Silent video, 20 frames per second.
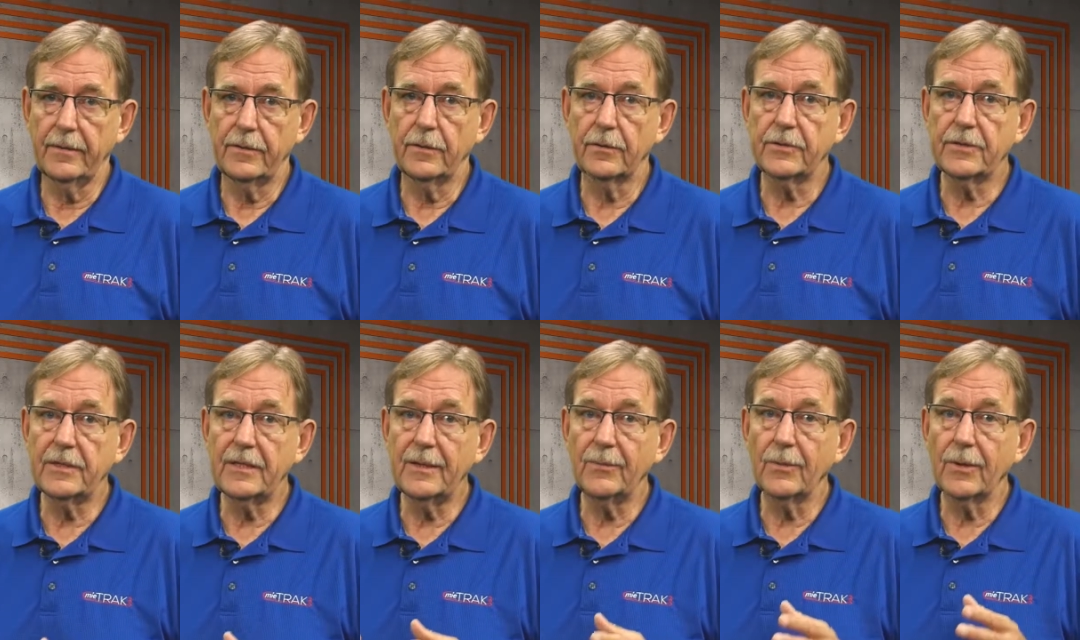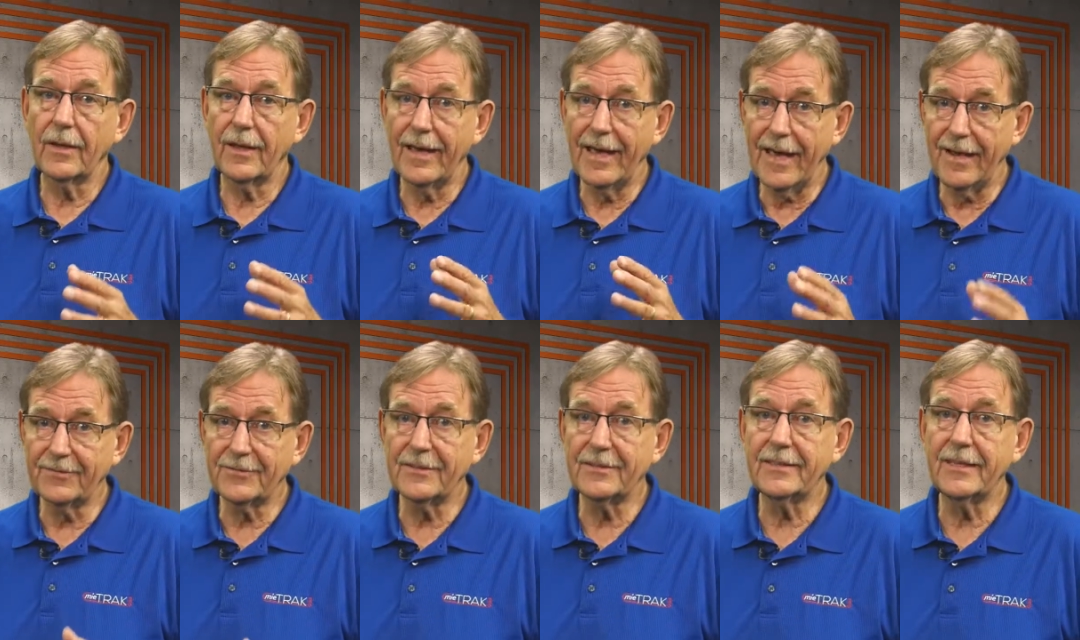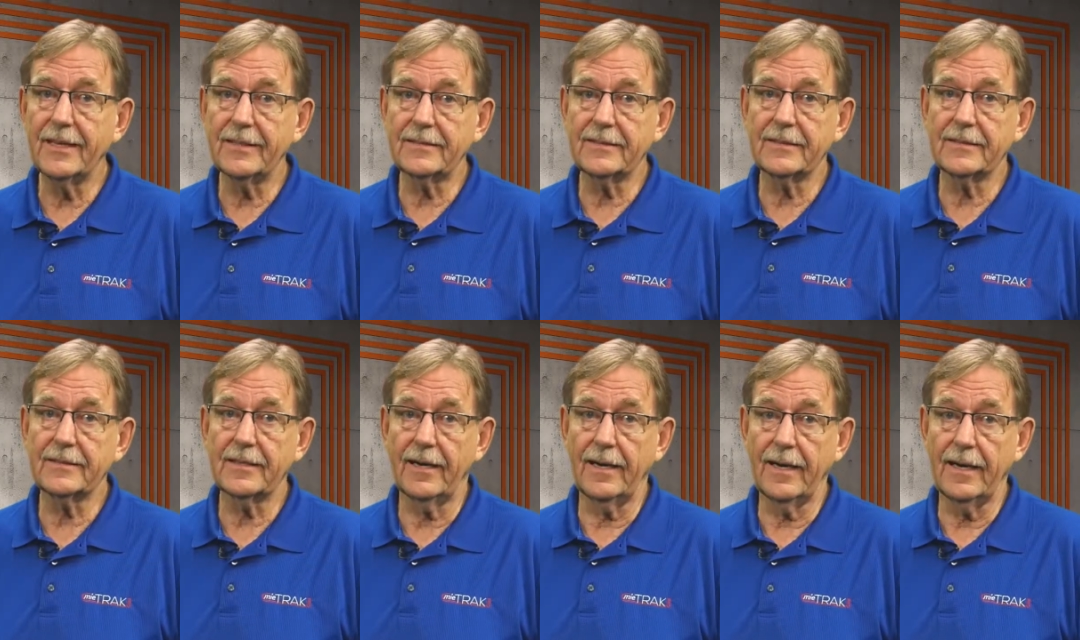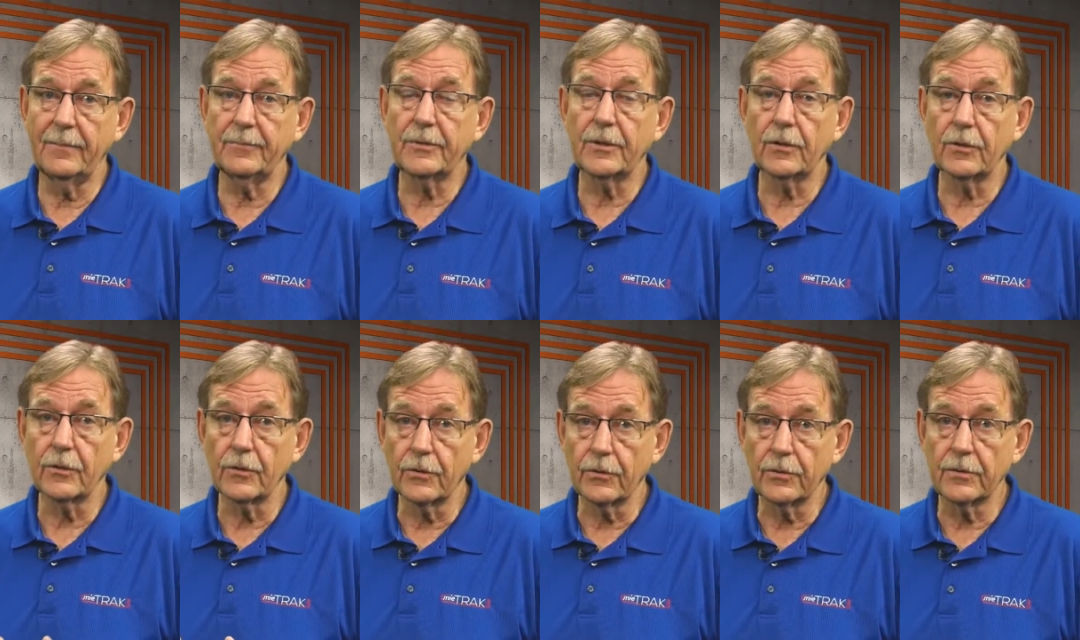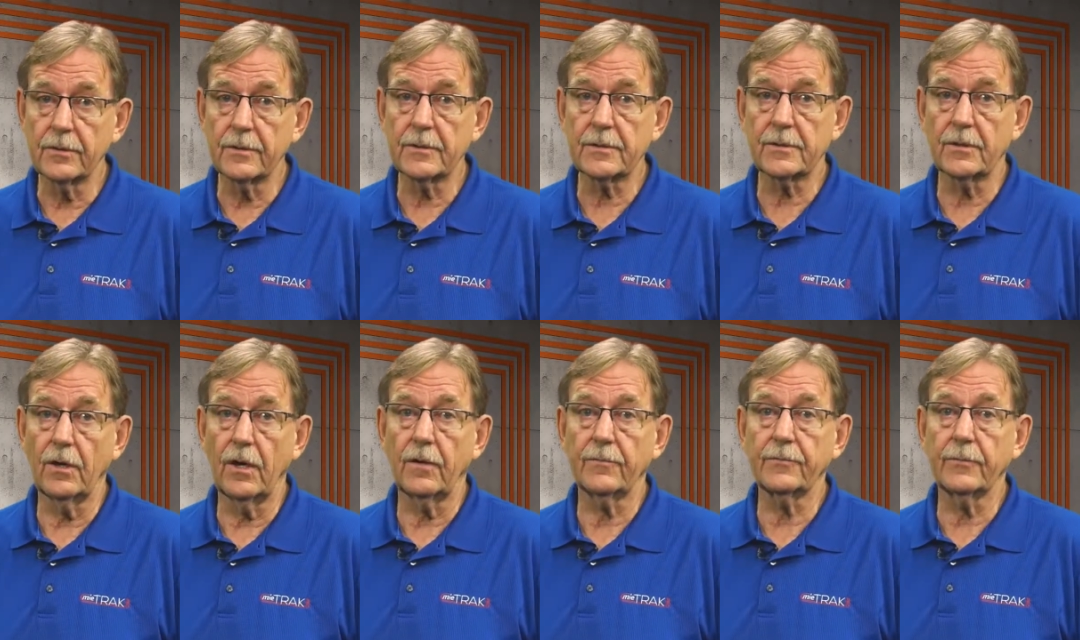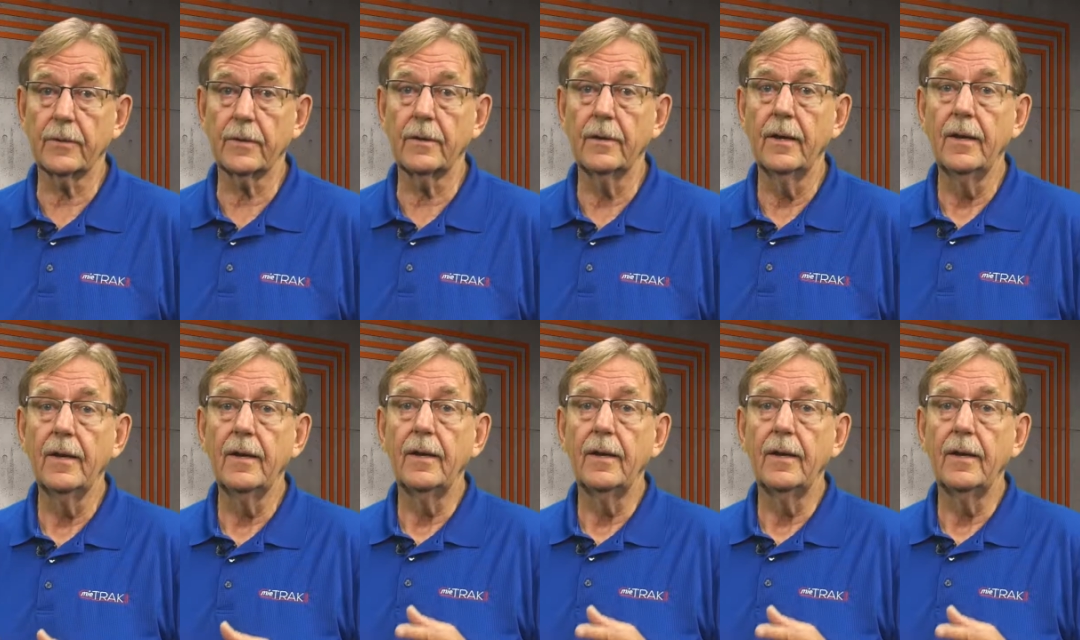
Your team will have to take the time to learn the software,